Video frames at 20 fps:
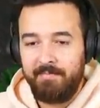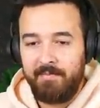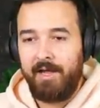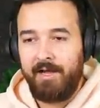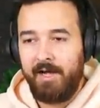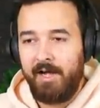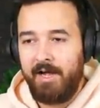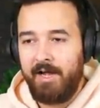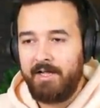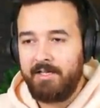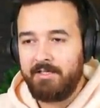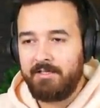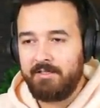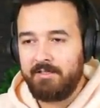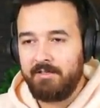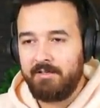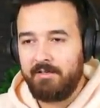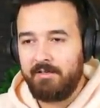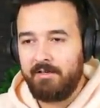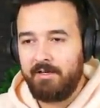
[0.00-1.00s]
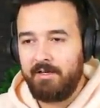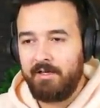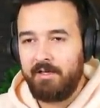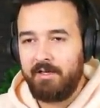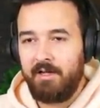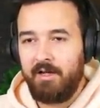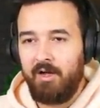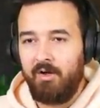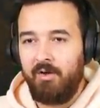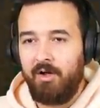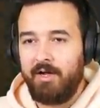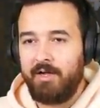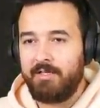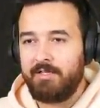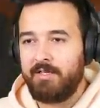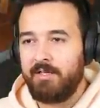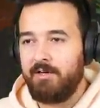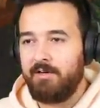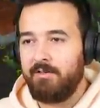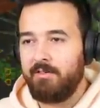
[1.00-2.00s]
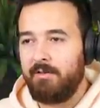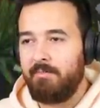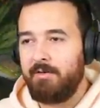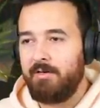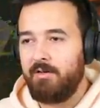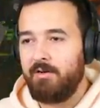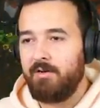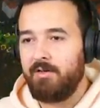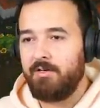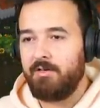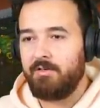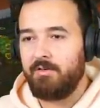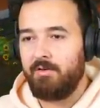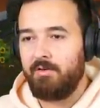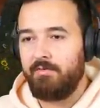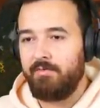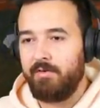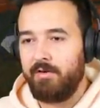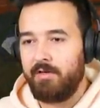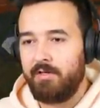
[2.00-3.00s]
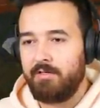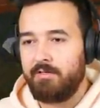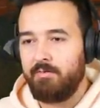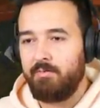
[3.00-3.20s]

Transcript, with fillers: Hey guys! Uh, oh, I guess I gotta, let me knock on your door first.